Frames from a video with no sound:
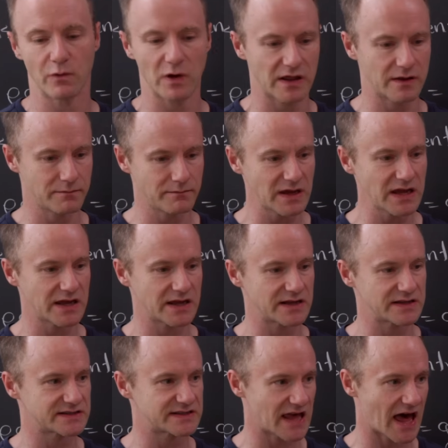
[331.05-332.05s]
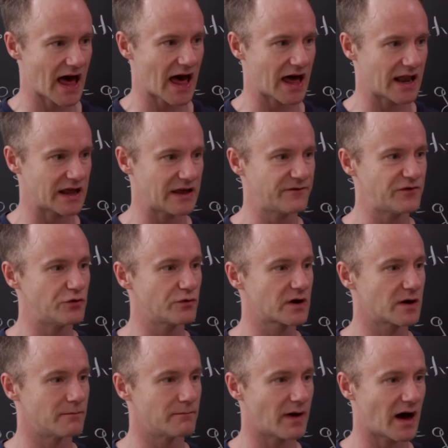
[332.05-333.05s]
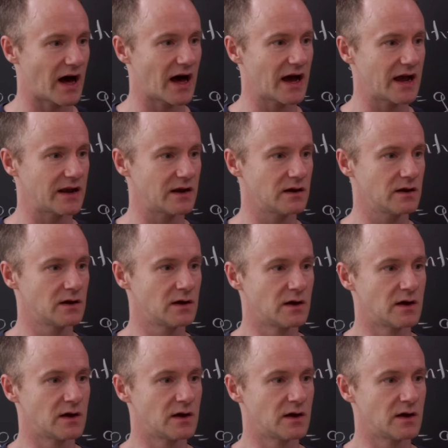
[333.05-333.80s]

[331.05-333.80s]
Well, it means that if you combine